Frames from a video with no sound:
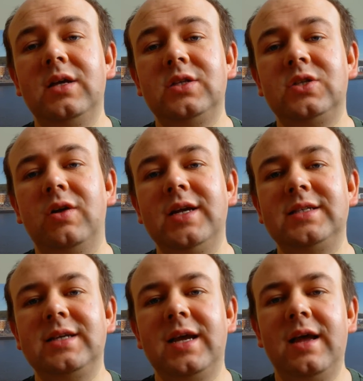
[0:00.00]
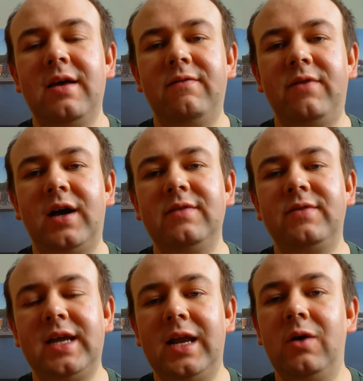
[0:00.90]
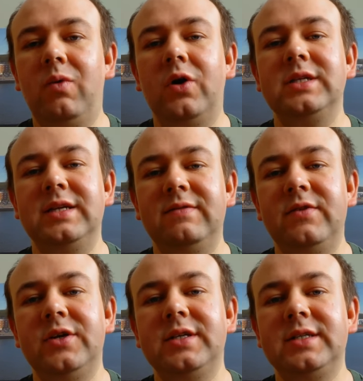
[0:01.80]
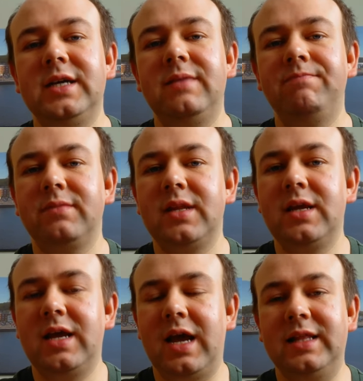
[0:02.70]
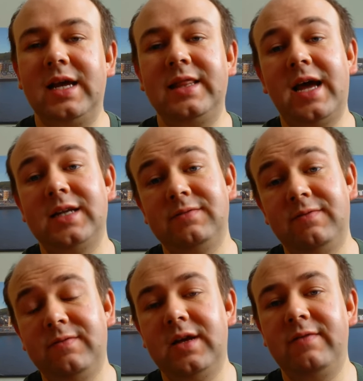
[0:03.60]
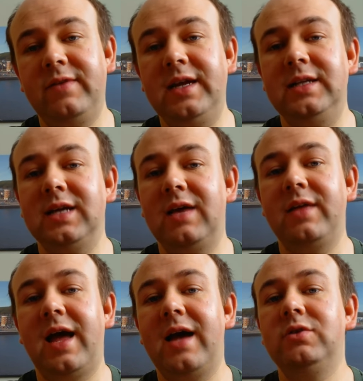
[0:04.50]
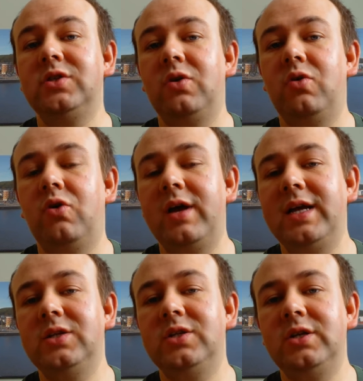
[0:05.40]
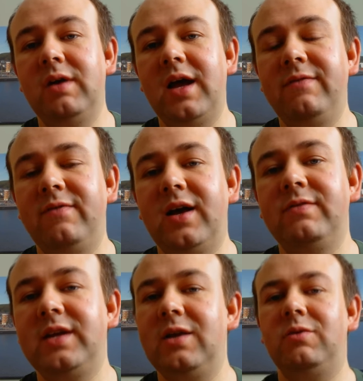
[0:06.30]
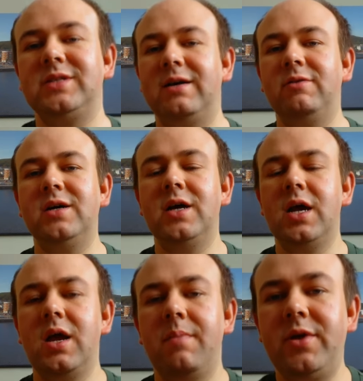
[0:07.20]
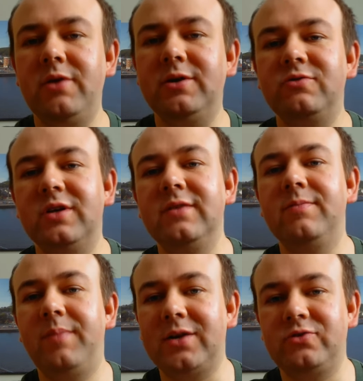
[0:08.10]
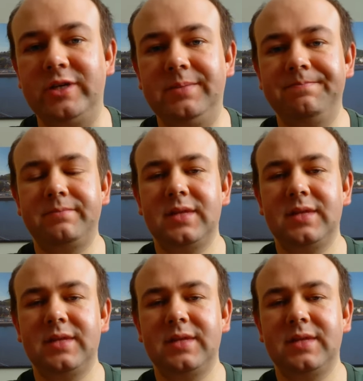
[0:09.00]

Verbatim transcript: Solis five kilowatt inverter, and then that feeds either the house or into a five kilowatt hour Pure drive battery.